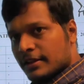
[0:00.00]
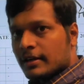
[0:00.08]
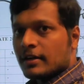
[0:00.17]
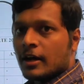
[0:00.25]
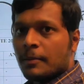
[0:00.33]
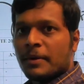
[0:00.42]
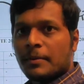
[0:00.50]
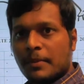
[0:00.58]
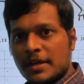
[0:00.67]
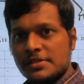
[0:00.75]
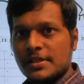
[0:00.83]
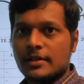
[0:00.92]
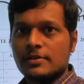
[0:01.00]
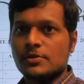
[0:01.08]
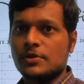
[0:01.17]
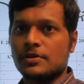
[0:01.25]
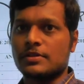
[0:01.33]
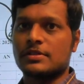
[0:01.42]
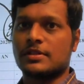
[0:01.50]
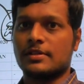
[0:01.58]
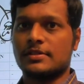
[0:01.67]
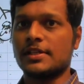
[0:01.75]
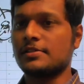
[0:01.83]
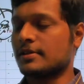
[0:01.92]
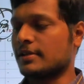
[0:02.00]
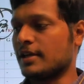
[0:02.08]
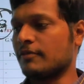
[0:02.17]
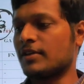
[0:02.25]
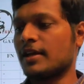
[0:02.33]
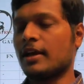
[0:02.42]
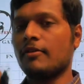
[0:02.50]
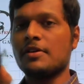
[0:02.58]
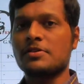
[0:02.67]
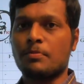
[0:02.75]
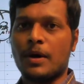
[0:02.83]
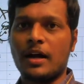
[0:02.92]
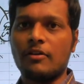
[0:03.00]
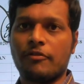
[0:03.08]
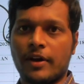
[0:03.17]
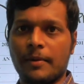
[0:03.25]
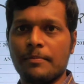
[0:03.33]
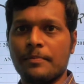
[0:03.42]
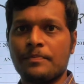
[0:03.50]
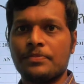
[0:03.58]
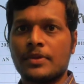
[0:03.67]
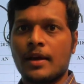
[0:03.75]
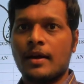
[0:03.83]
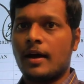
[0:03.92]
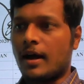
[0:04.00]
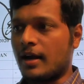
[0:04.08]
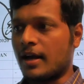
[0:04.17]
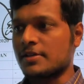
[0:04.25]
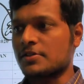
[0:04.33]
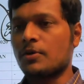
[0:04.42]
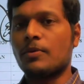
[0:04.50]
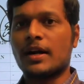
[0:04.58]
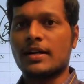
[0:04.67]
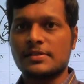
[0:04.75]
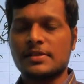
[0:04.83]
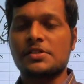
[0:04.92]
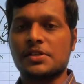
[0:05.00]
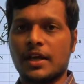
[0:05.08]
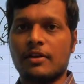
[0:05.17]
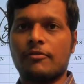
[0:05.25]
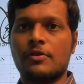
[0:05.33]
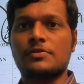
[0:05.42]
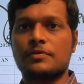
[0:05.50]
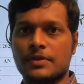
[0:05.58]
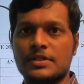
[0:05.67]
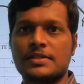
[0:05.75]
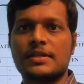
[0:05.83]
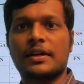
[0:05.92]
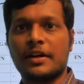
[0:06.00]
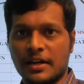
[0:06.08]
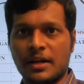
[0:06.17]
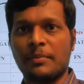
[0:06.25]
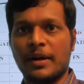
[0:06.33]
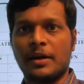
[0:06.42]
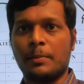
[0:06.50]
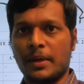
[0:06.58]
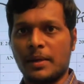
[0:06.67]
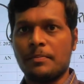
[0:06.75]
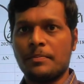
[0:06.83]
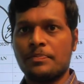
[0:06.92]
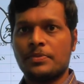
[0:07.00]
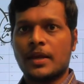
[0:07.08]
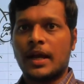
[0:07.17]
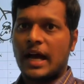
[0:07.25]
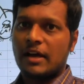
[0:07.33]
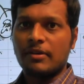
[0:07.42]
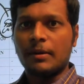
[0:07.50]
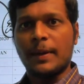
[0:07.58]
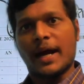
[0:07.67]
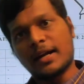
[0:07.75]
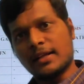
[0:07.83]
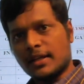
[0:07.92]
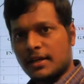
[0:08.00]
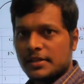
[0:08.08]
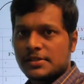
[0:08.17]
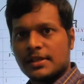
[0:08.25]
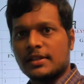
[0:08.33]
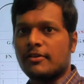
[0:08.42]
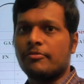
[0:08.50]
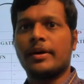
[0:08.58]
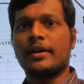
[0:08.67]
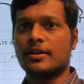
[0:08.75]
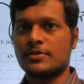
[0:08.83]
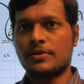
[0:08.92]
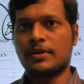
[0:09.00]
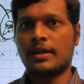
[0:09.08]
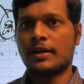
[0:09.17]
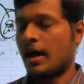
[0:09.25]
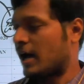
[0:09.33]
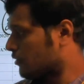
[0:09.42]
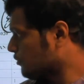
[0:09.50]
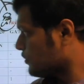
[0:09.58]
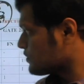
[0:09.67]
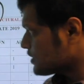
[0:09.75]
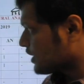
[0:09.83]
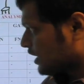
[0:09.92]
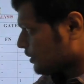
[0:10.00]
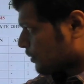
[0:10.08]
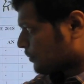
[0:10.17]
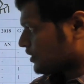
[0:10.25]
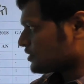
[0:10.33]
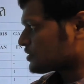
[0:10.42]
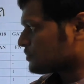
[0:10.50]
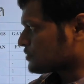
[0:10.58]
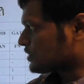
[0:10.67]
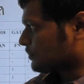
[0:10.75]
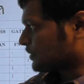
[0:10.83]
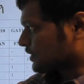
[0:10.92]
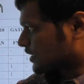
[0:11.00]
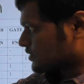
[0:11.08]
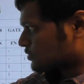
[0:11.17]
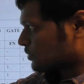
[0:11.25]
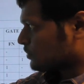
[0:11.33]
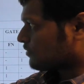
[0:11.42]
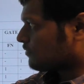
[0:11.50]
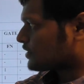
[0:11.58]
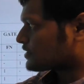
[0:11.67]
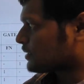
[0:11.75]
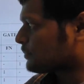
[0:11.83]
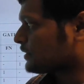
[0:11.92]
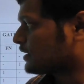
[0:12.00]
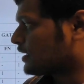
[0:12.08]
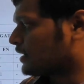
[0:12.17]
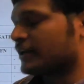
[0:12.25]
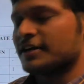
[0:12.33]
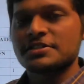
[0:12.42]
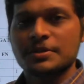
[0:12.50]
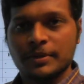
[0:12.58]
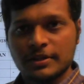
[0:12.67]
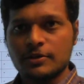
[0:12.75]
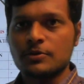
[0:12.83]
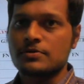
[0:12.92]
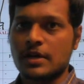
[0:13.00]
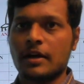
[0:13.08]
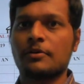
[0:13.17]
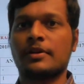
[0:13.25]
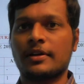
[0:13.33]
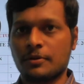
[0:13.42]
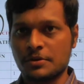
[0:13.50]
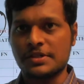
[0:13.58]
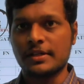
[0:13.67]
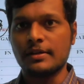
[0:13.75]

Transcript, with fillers: topic based on. So, just uh, if they give a small frame and ask you what is the shear force which is a determinate beam, I will be adding that in strength of materials only. Are we using any moment distribution method or slope deflection method or energy method to solve that question?